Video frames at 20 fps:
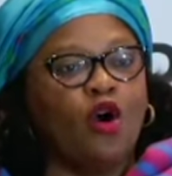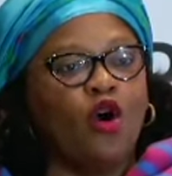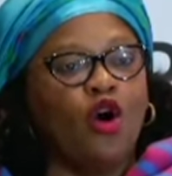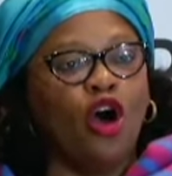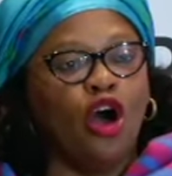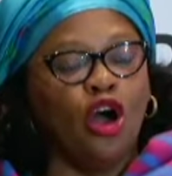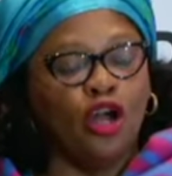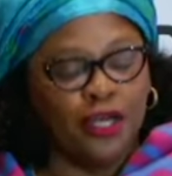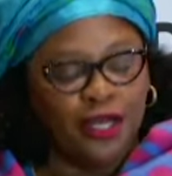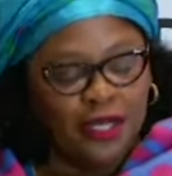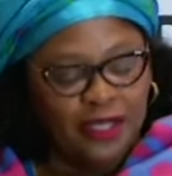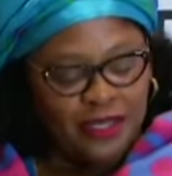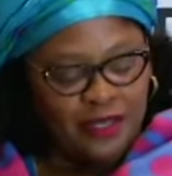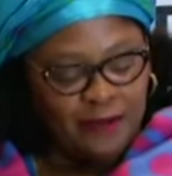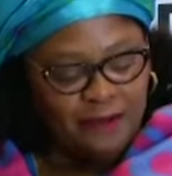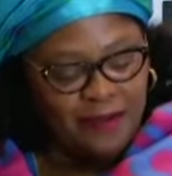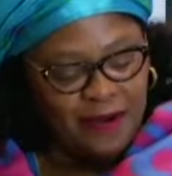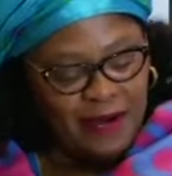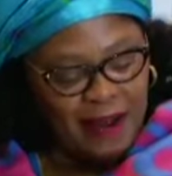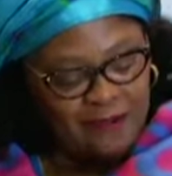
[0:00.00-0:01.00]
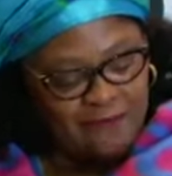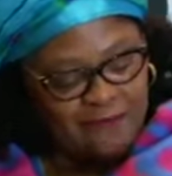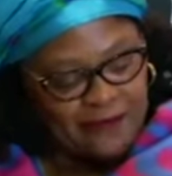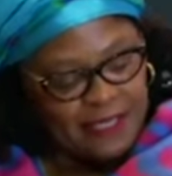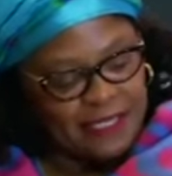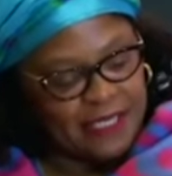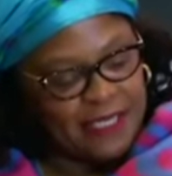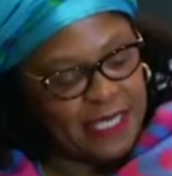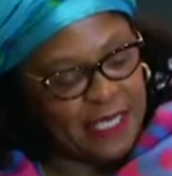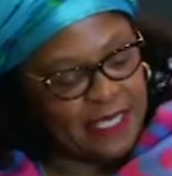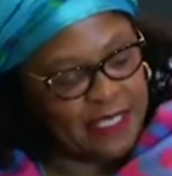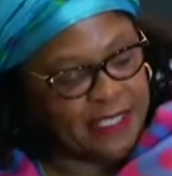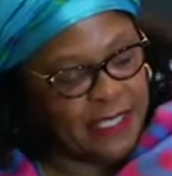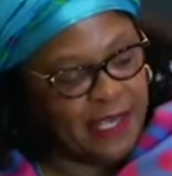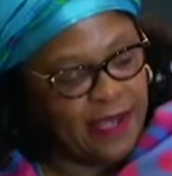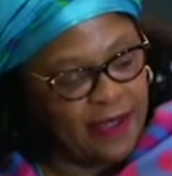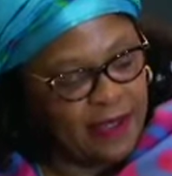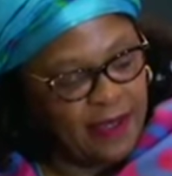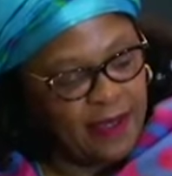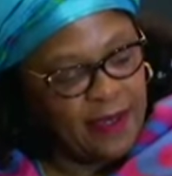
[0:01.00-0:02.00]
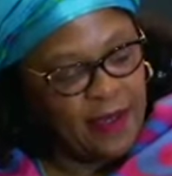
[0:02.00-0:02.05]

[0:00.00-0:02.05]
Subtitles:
or in the private sector,